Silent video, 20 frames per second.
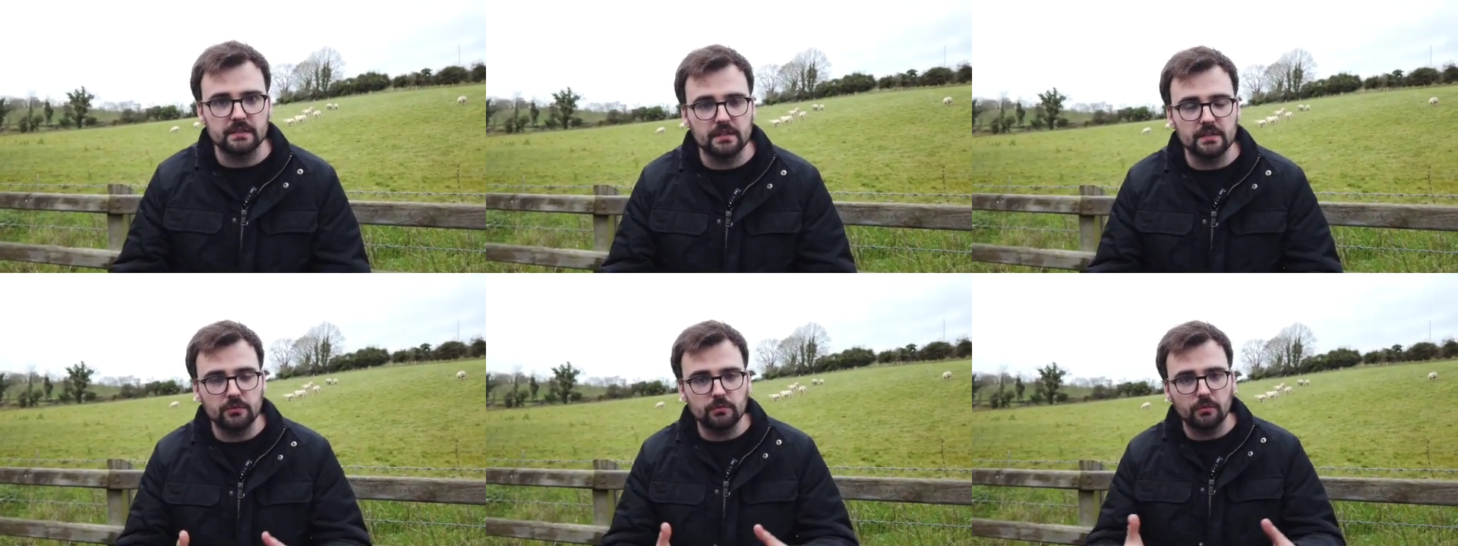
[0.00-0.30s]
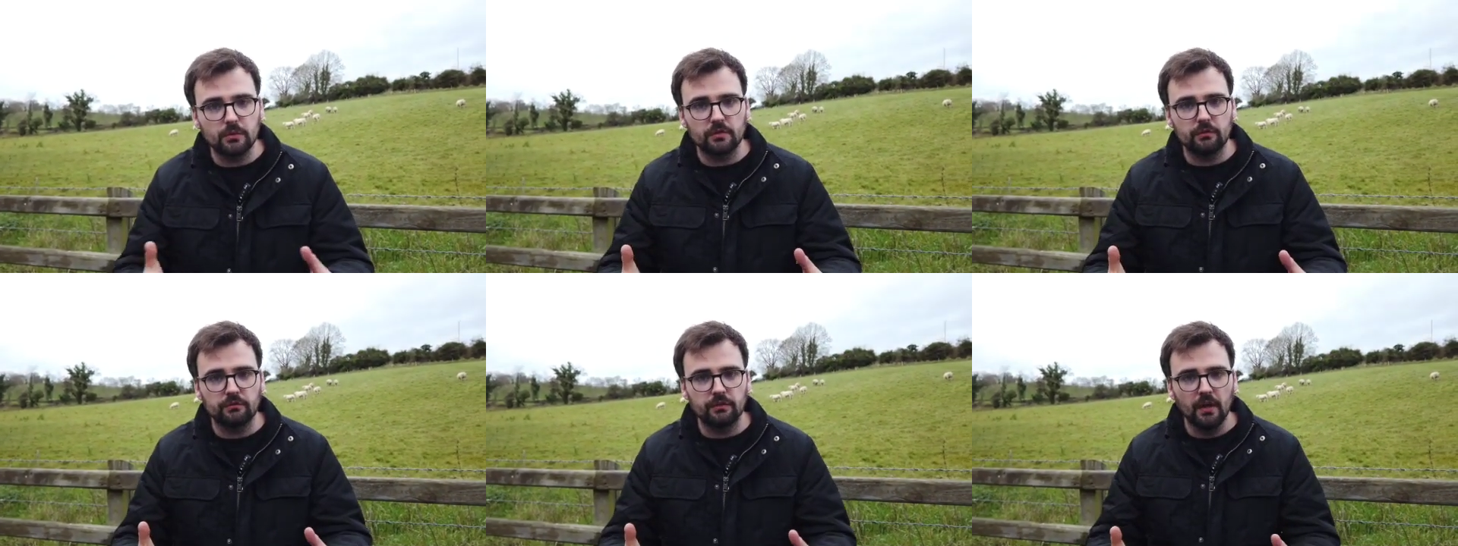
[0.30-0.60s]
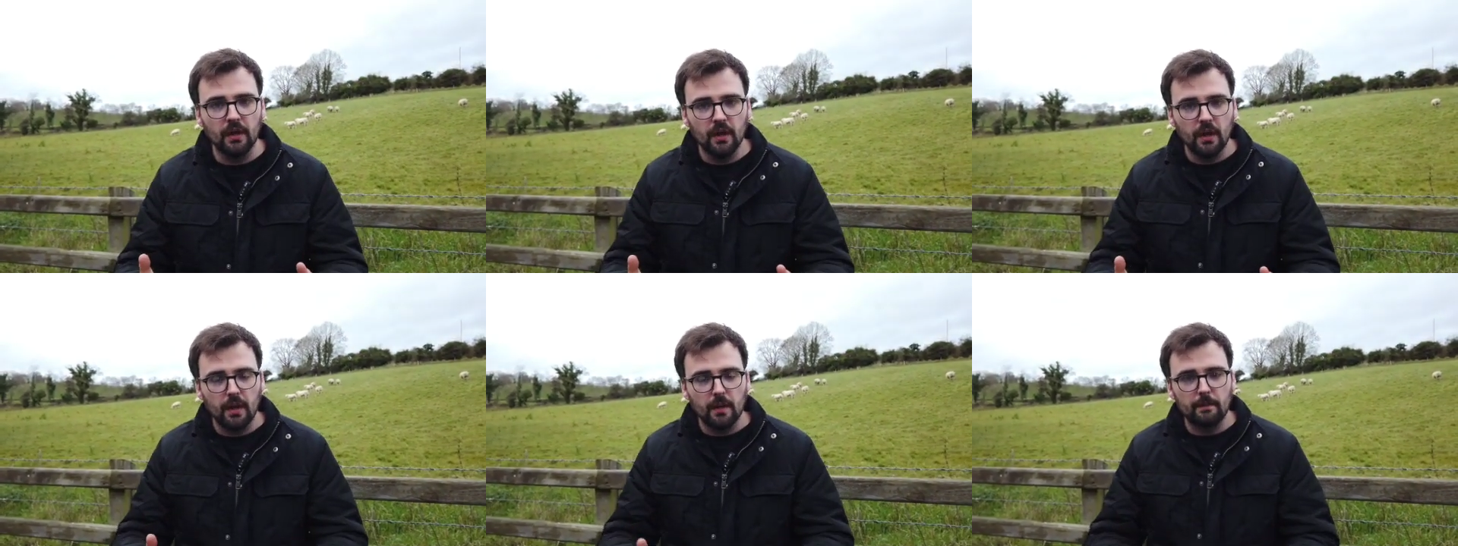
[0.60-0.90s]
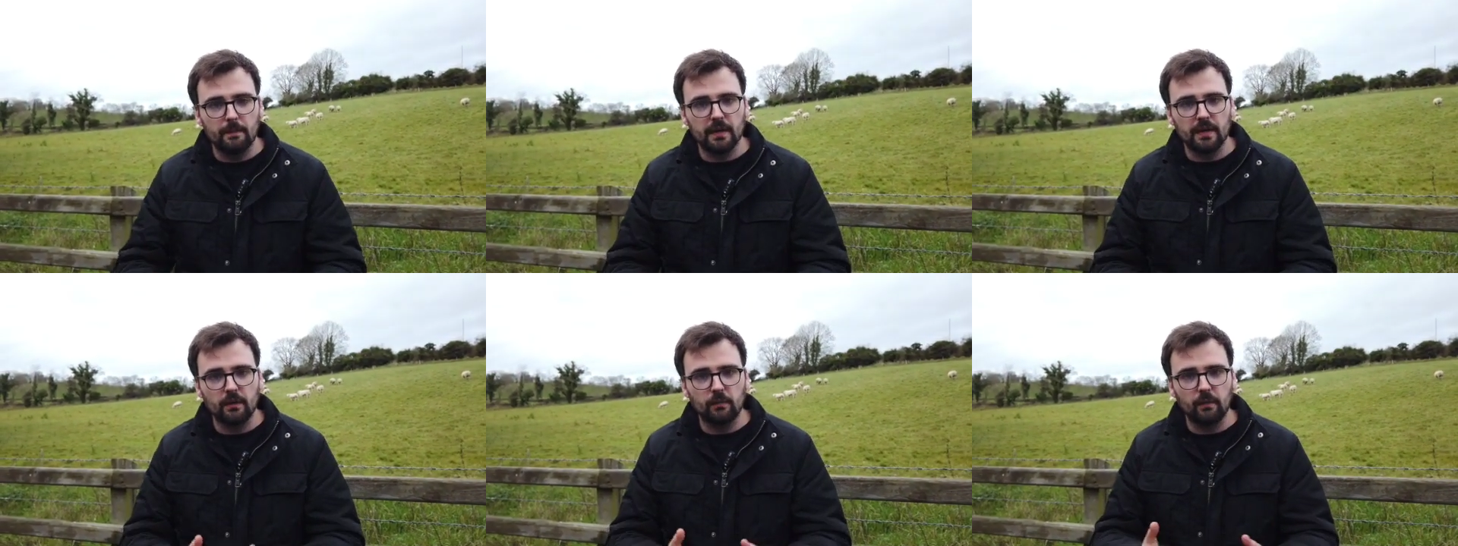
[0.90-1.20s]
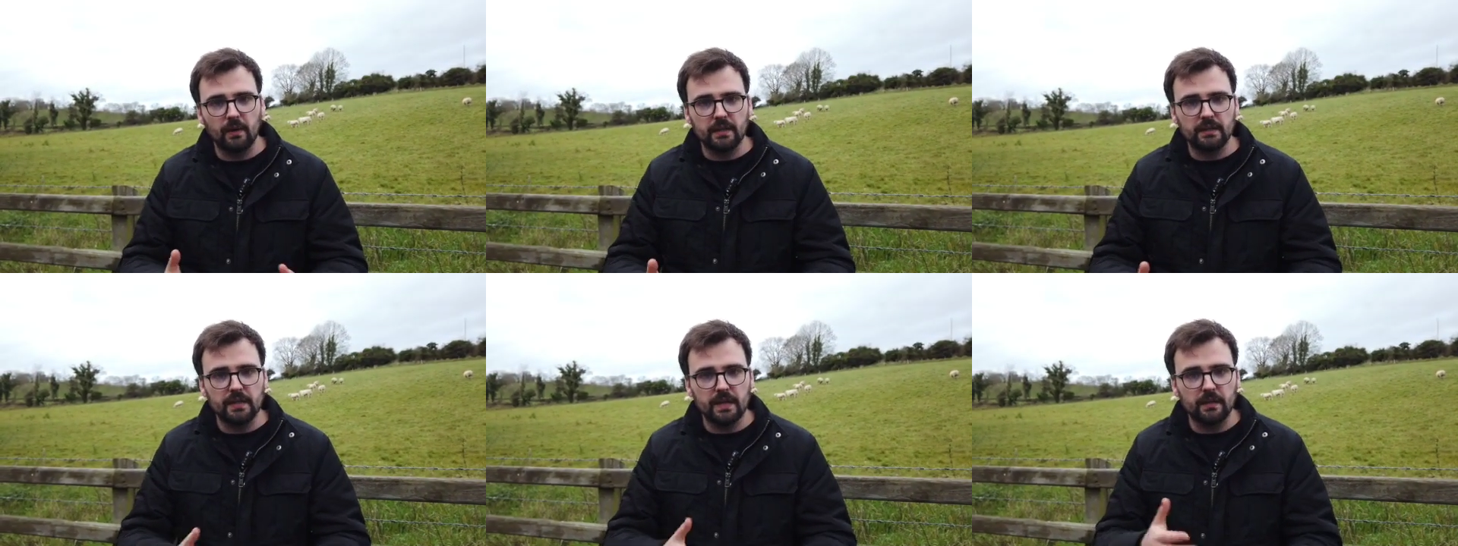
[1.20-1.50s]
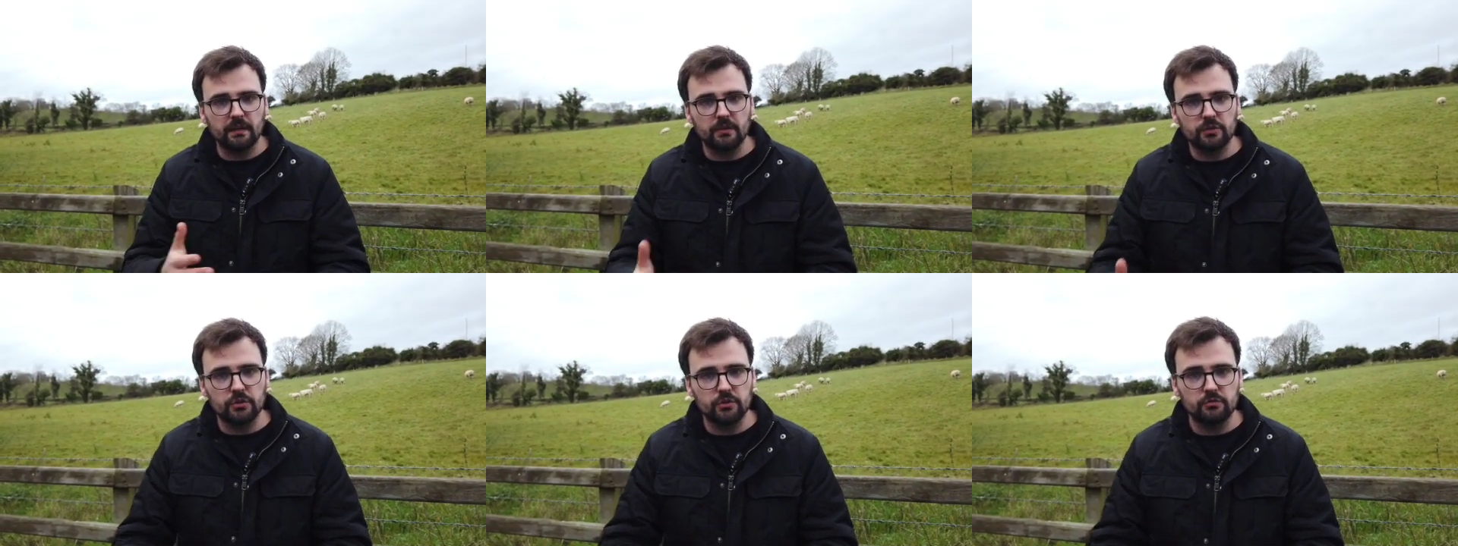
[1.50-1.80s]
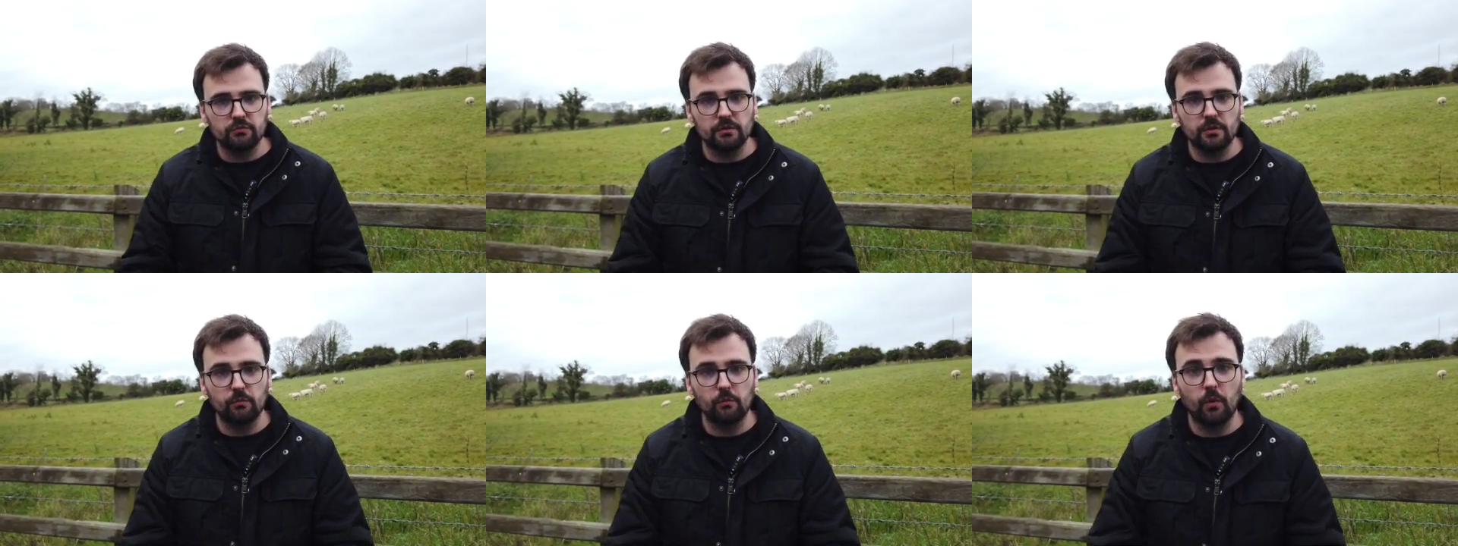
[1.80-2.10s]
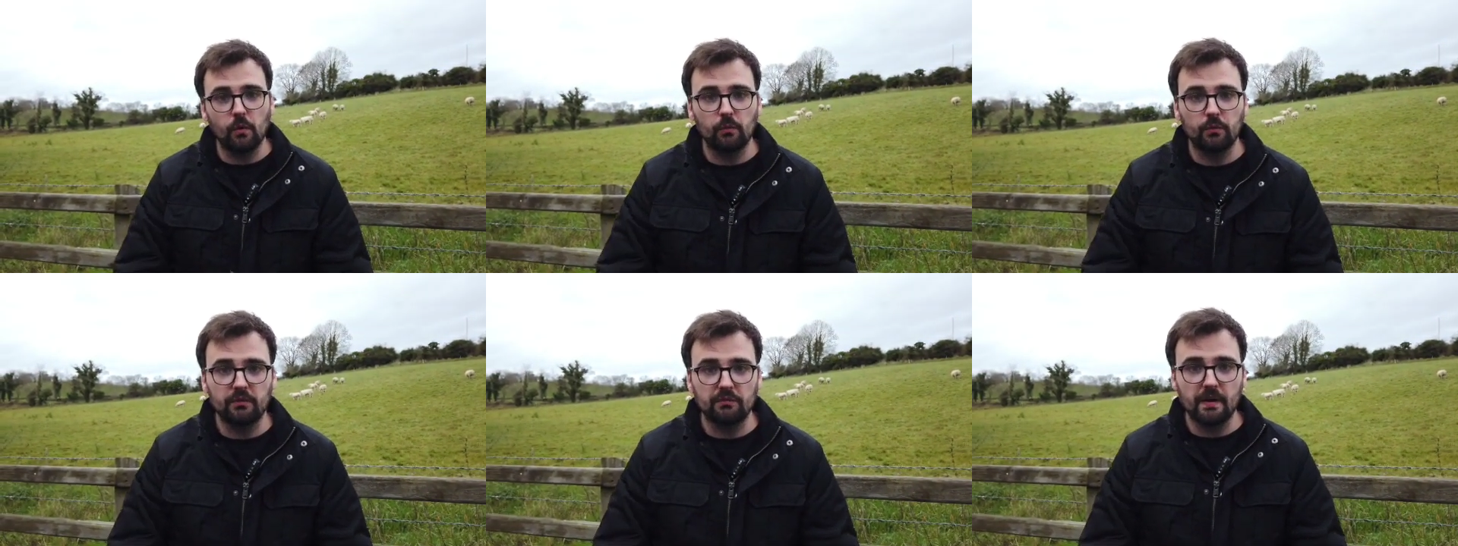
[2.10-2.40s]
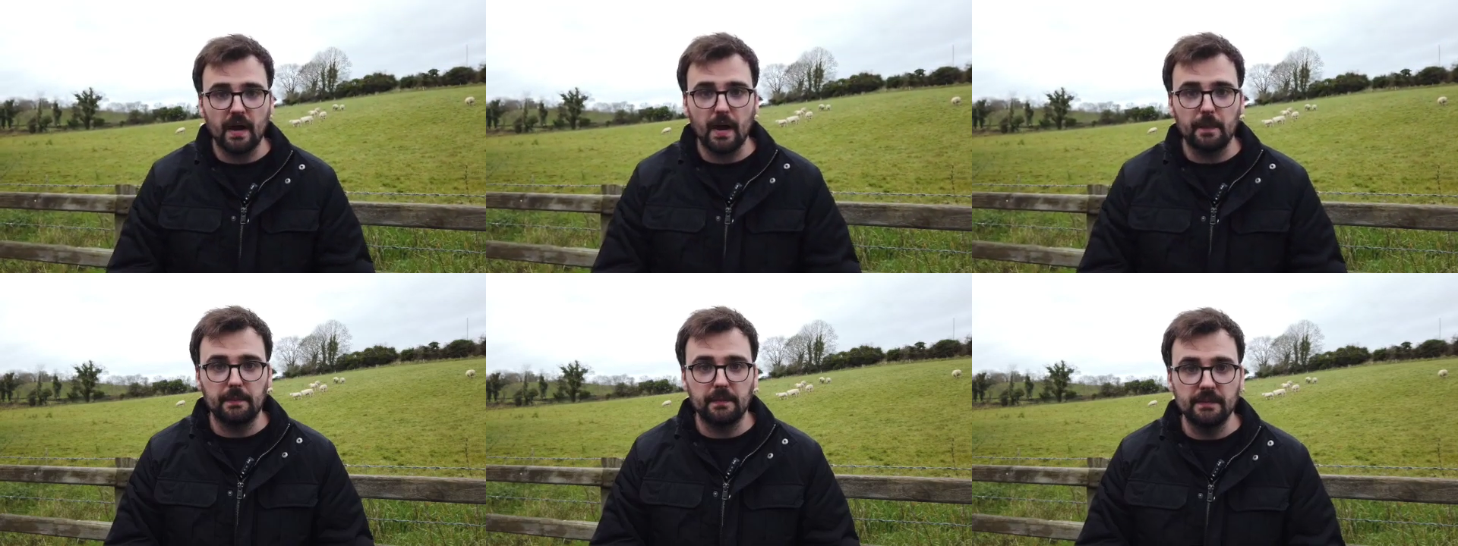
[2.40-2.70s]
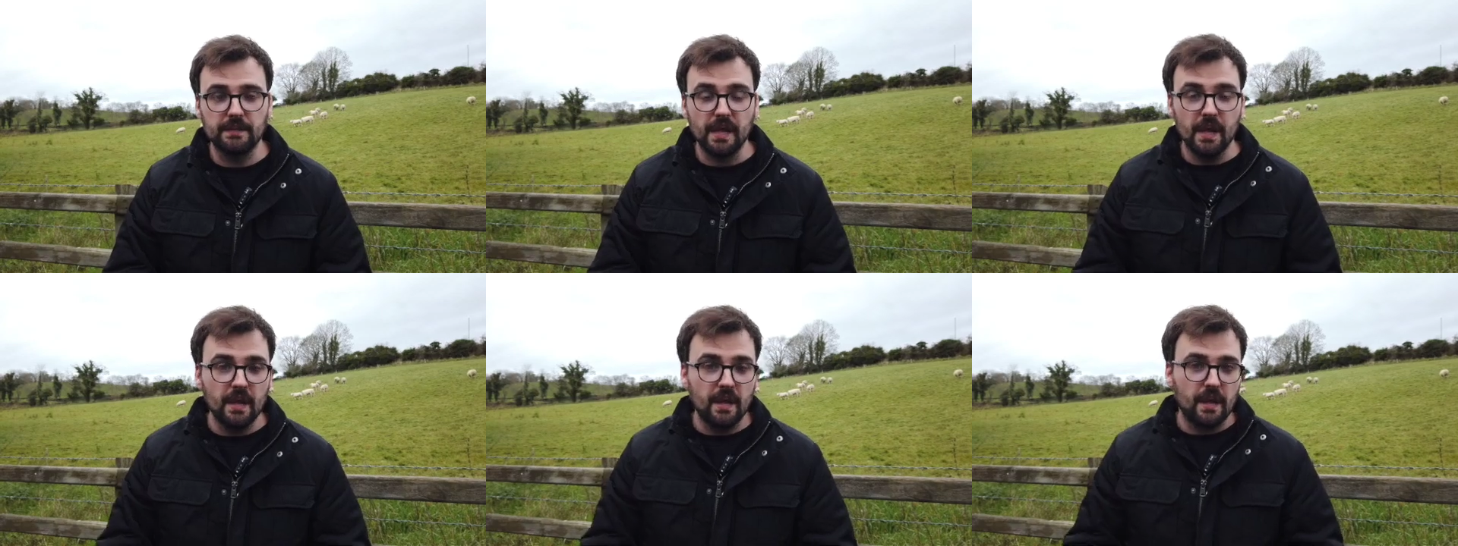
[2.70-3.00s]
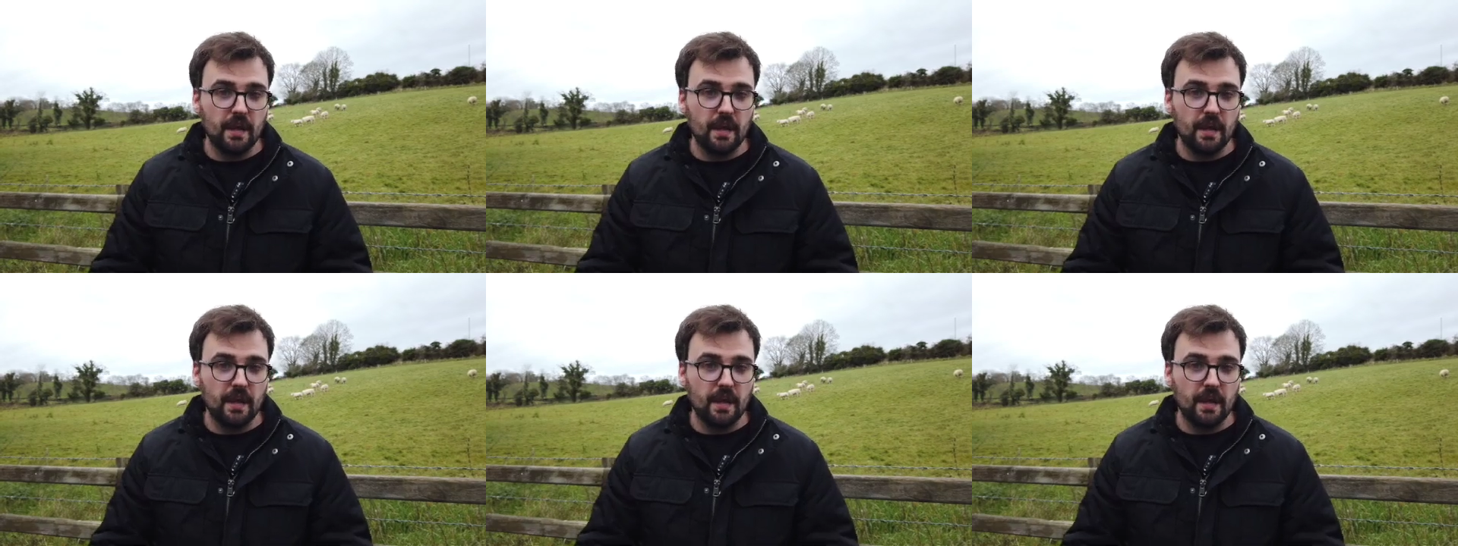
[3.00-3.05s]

This would have been a way to illustrate what would have happened